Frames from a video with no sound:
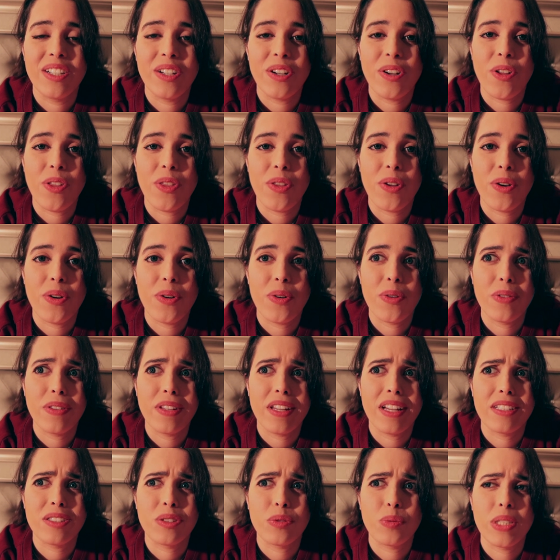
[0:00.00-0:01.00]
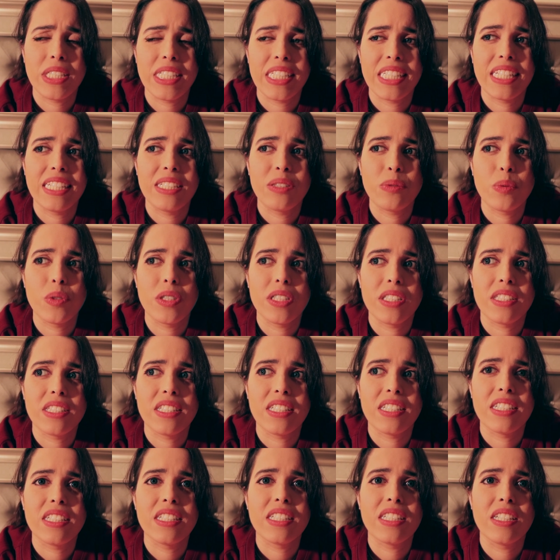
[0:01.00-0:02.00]
Although last weekend was
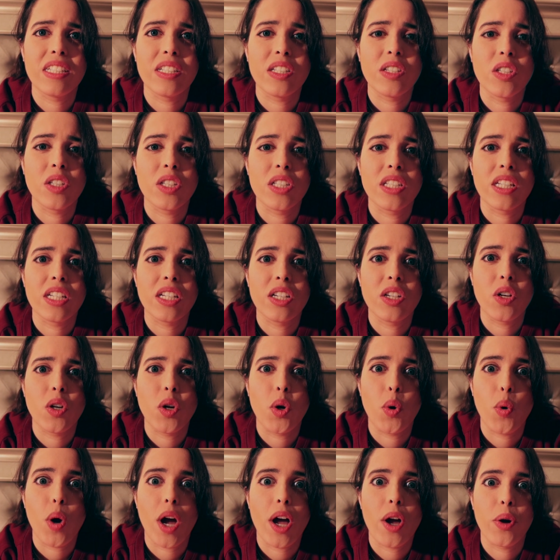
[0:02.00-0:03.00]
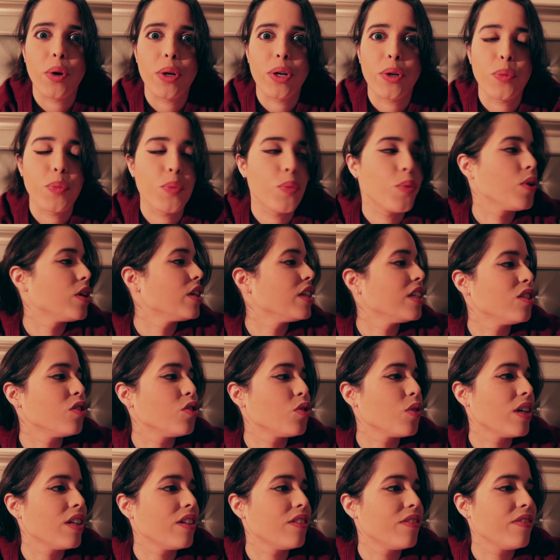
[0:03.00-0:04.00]
a go out and run and
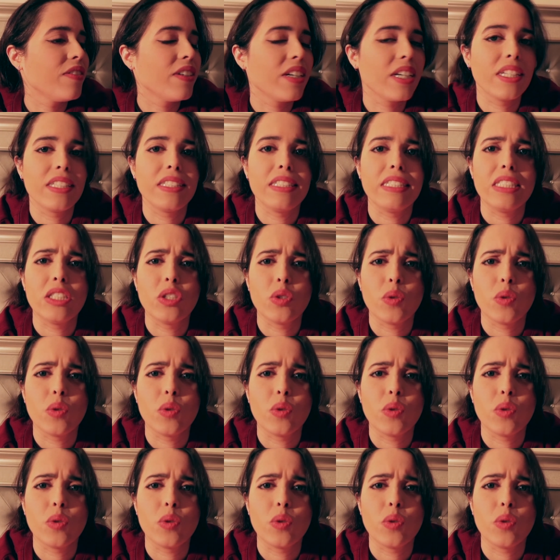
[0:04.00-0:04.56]
try to find